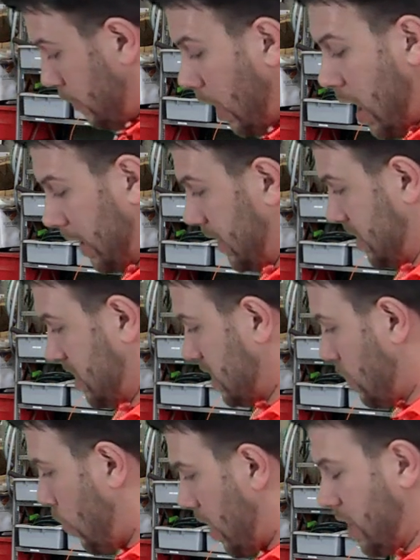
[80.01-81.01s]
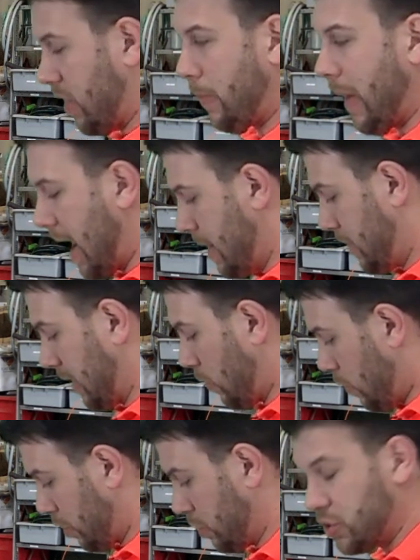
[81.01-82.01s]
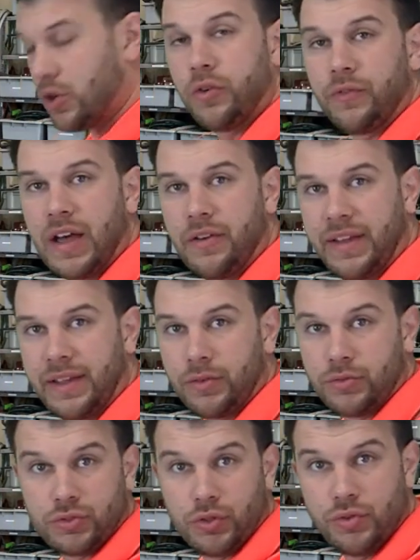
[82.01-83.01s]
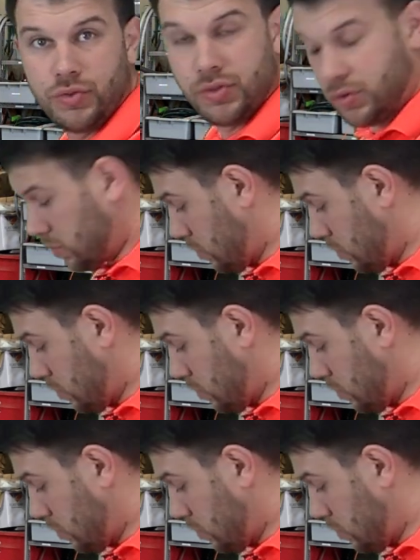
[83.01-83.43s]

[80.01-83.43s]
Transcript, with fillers: blockage somewhere in the piping or your choke valve handle's loose